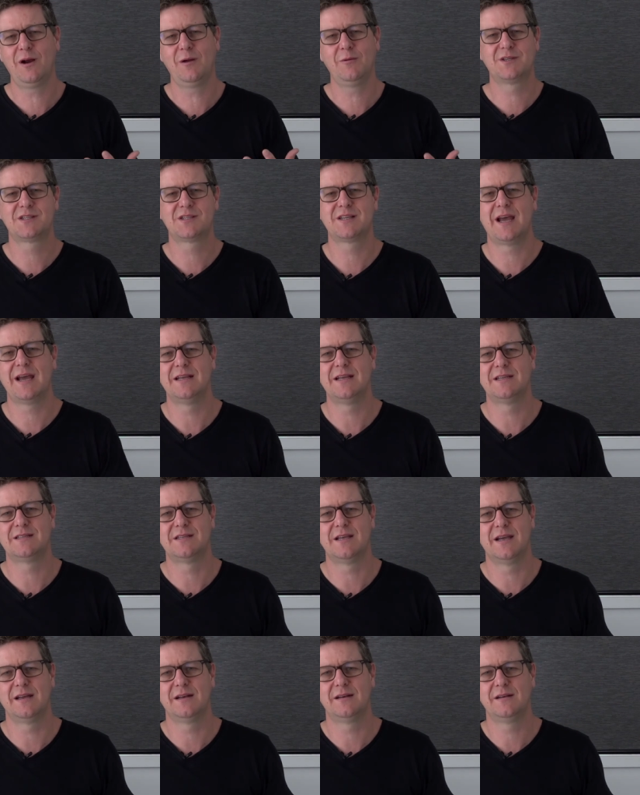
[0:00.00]
would say is
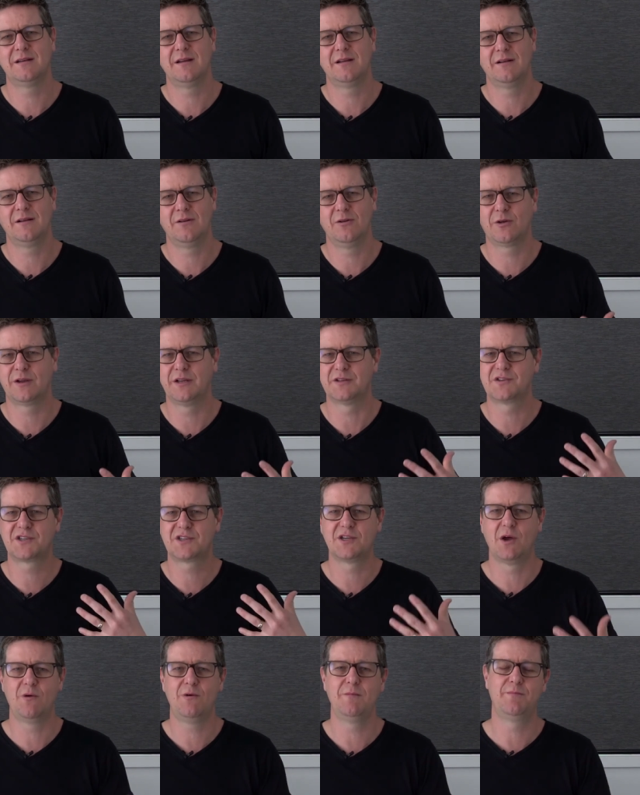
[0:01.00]
that, look, it's
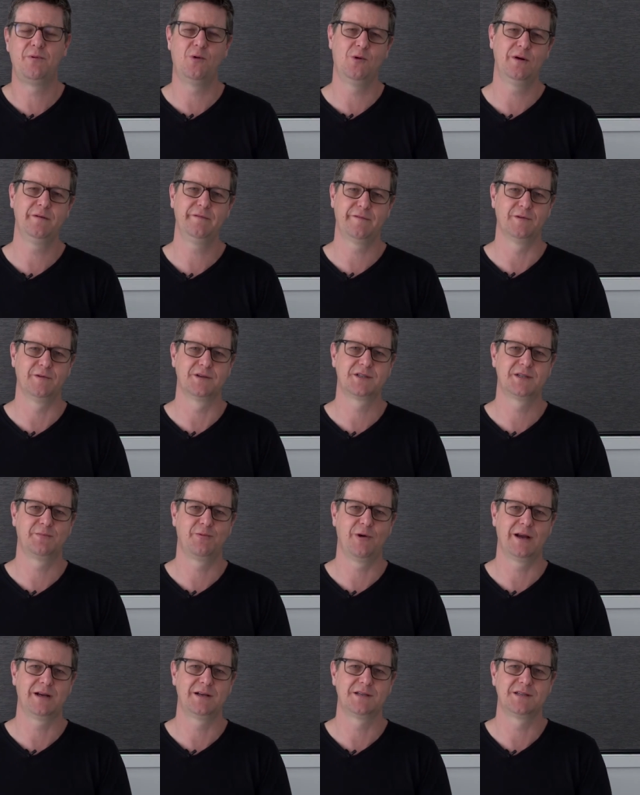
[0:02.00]
so important for us to
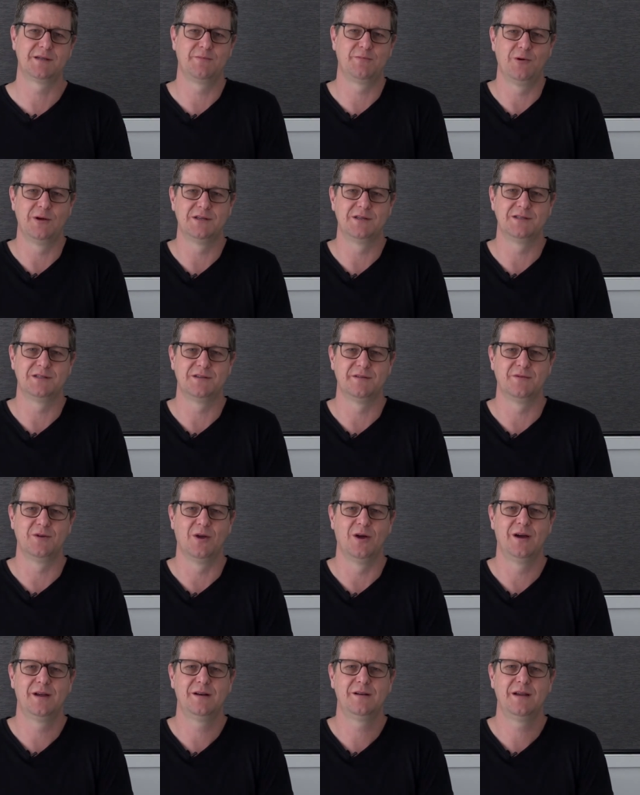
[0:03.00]
practice the presence of
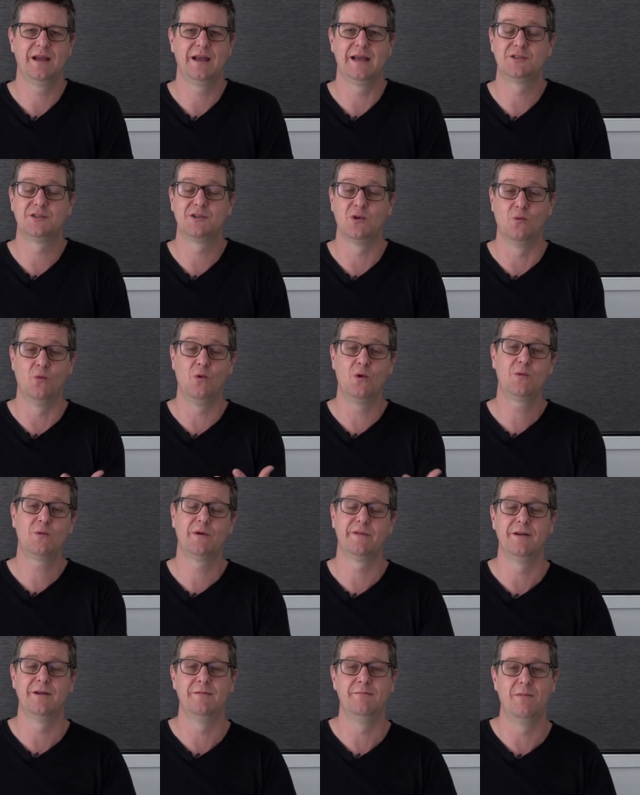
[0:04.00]
God and to walk
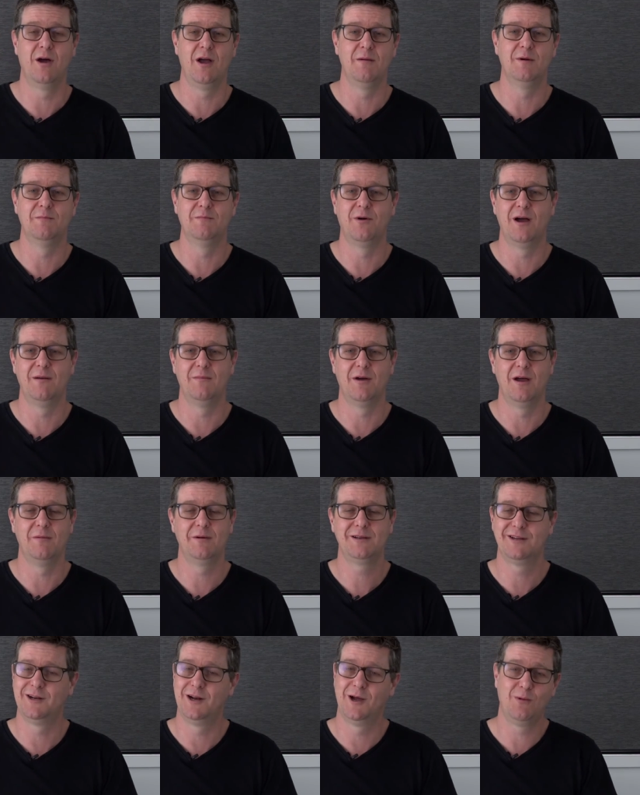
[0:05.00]
with Him moment by
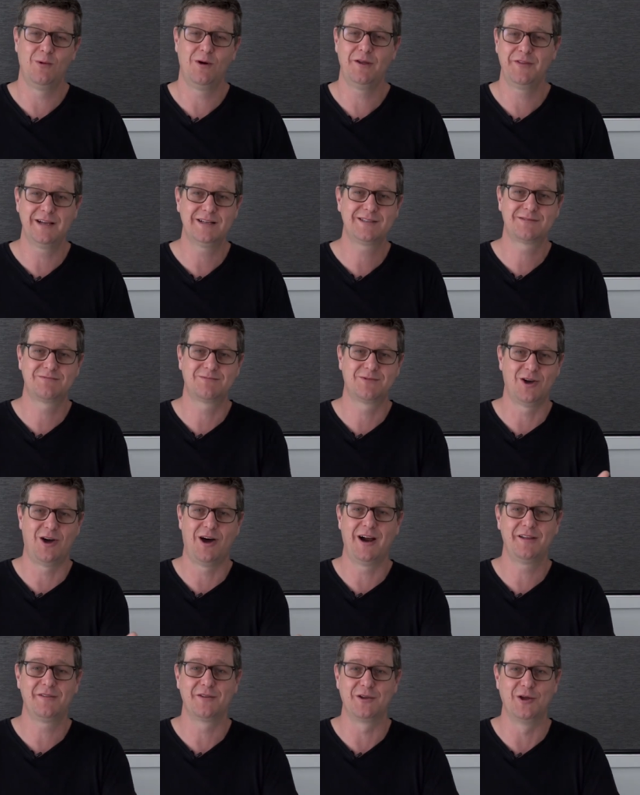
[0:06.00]
moment. You know what? That's
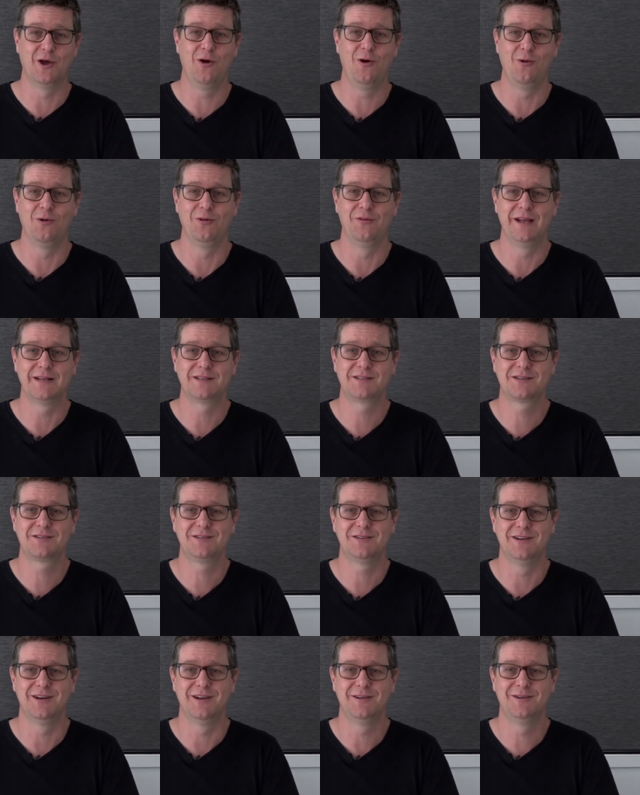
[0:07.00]
kind of the goal.
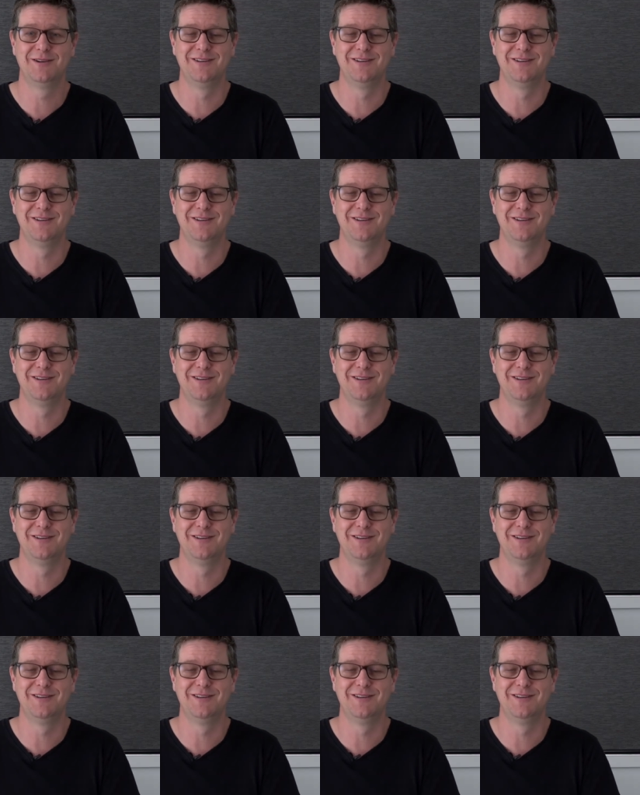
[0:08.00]
That's, you know,